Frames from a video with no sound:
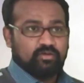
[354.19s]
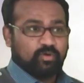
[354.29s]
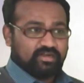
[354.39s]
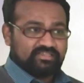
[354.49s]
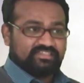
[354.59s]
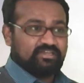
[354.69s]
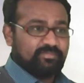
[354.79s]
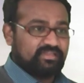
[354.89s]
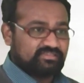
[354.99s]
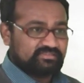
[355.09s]
What does it
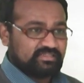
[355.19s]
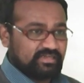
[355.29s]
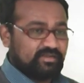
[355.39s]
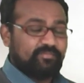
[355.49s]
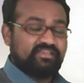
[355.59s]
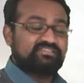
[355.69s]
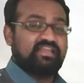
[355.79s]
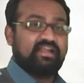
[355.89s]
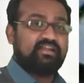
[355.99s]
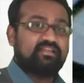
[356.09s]
mean? It means
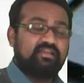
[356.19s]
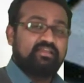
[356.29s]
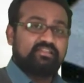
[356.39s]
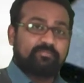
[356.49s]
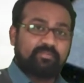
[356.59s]
that